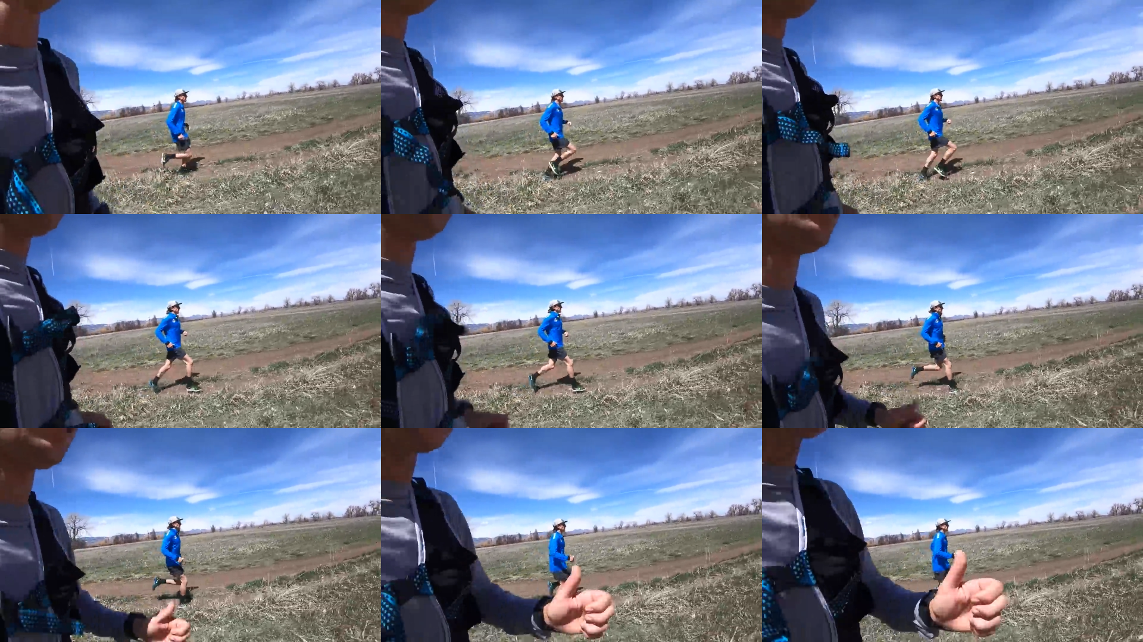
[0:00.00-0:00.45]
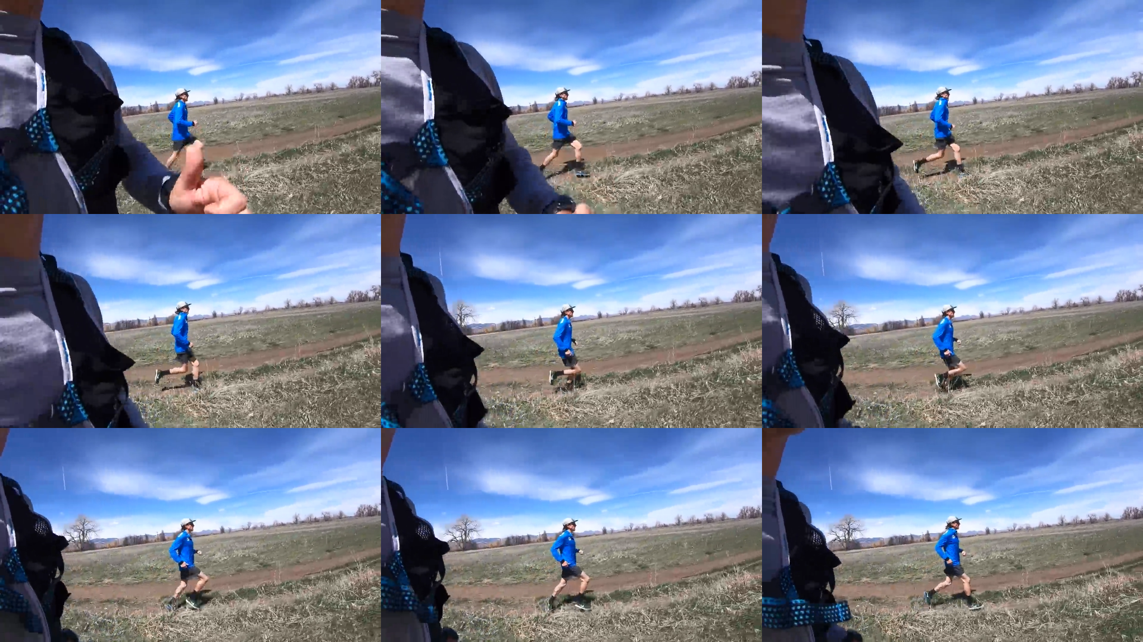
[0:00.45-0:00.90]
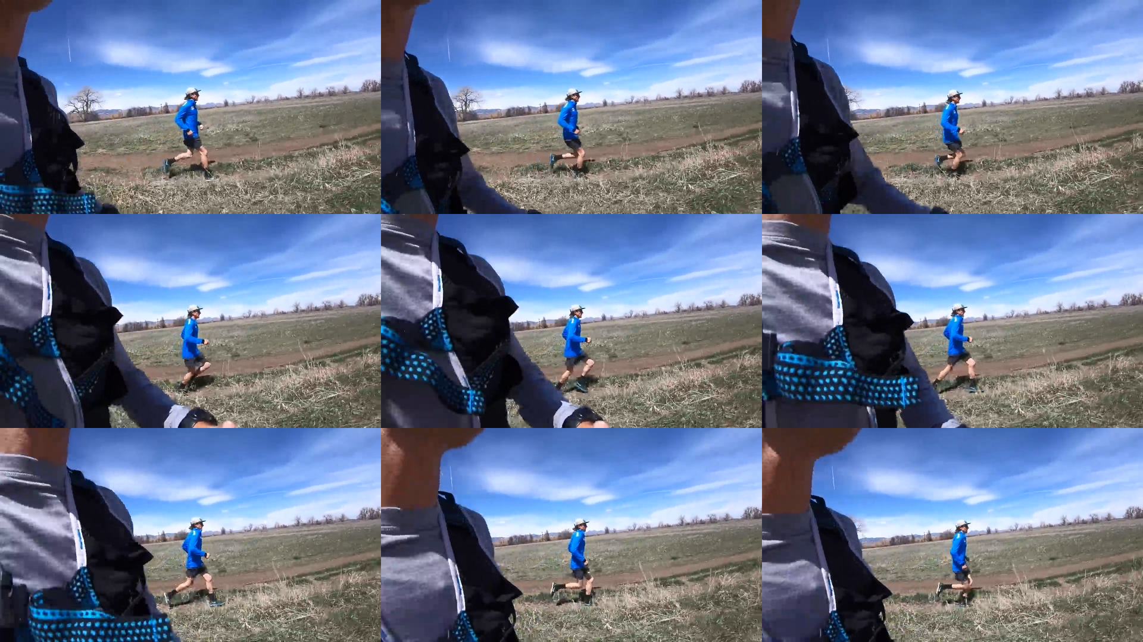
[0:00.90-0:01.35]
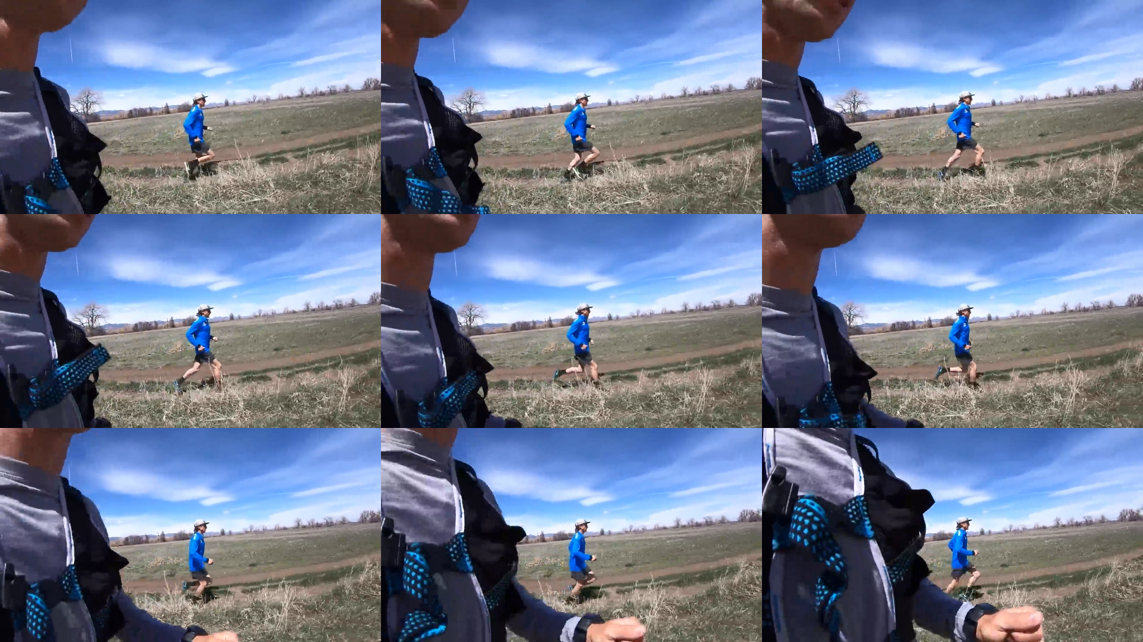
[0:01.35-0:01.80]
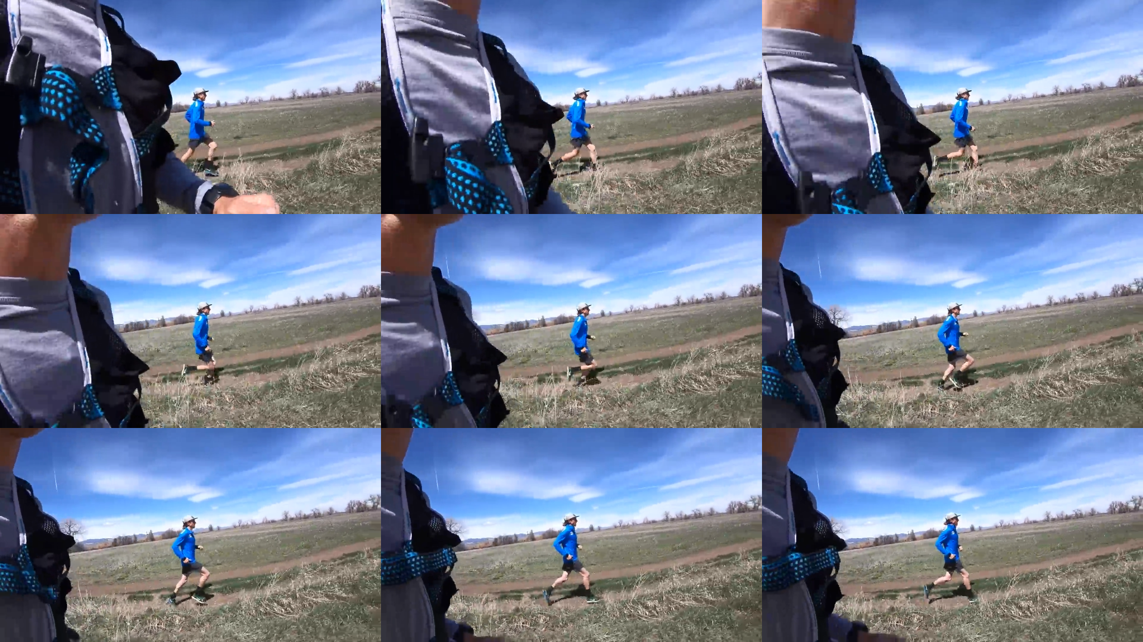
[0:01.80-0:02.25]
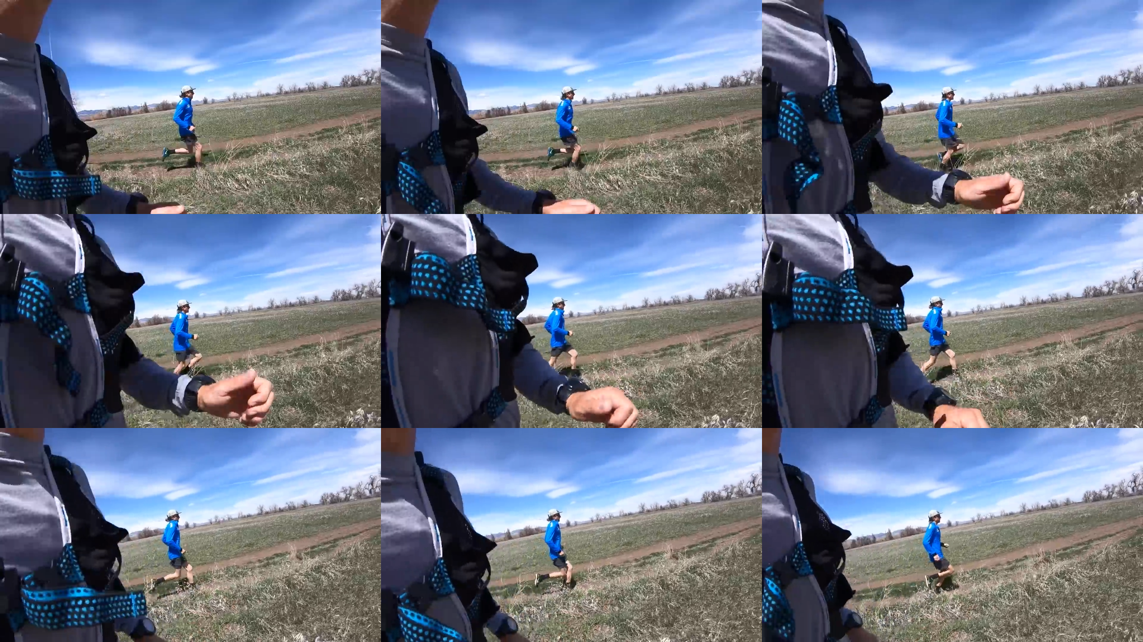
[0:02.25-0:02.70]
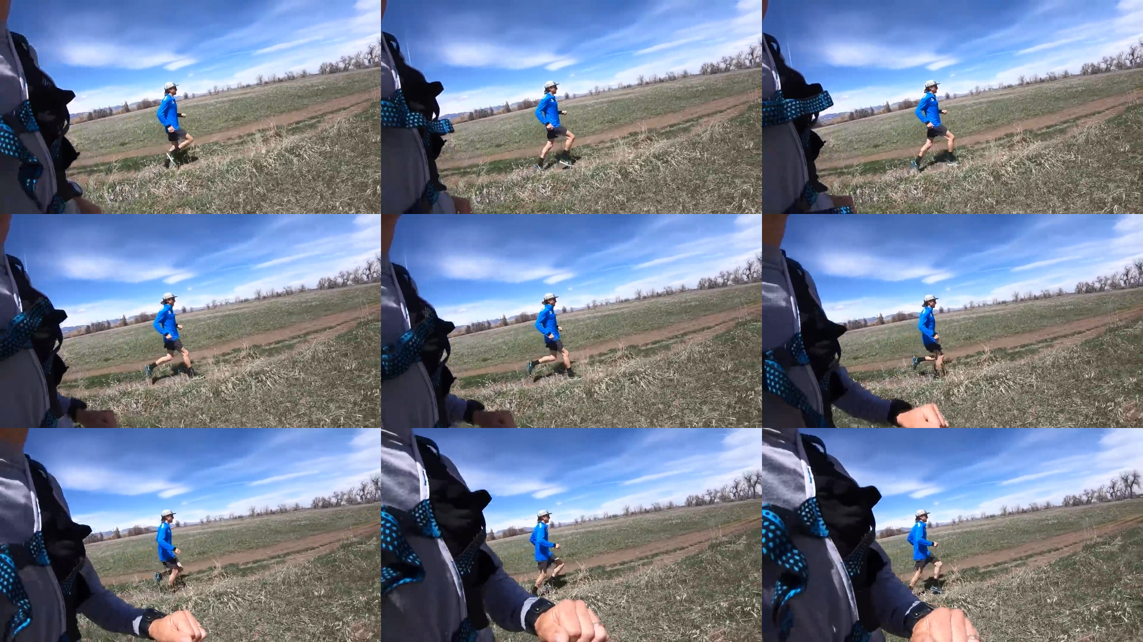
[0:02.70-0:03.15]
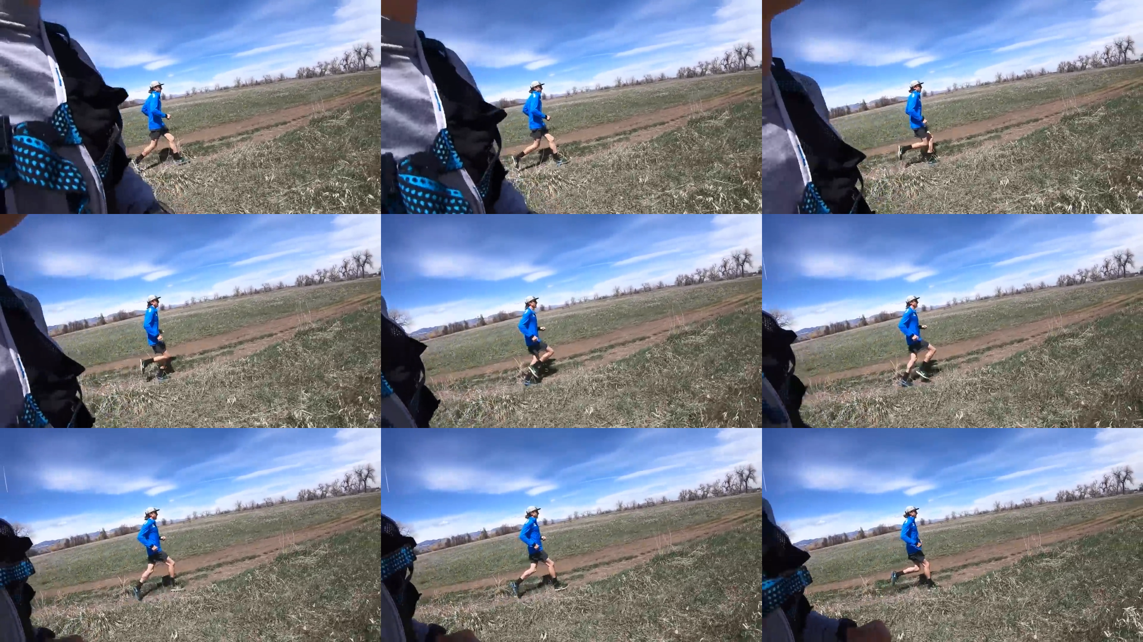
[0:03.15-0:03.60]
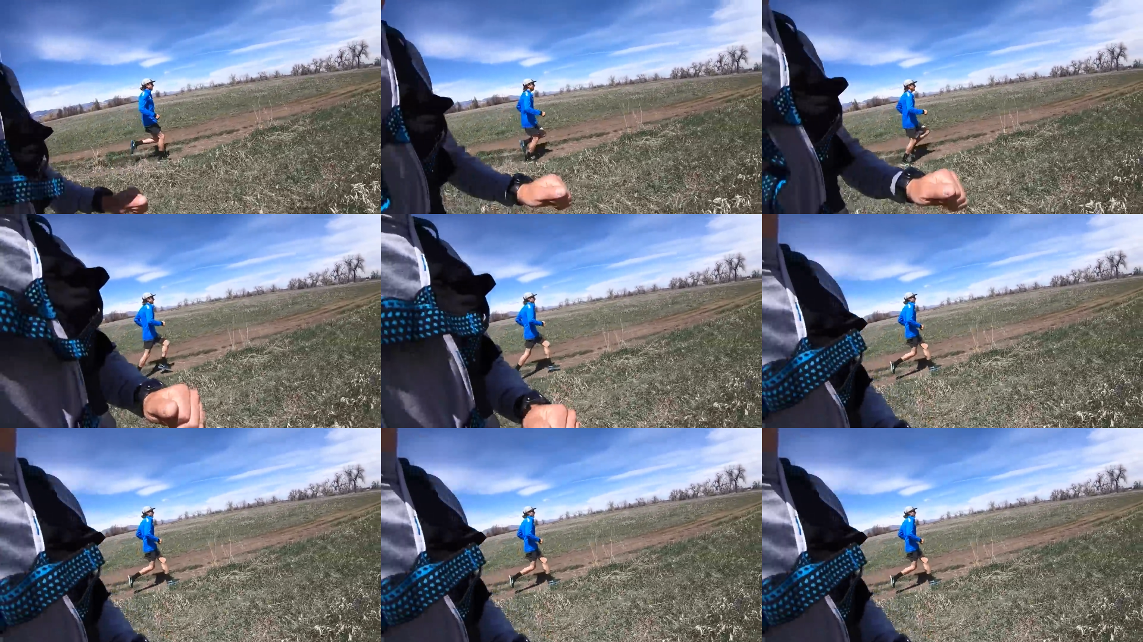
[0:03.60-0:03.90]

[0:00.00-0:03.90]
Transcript: Nobody's mouth can be seen.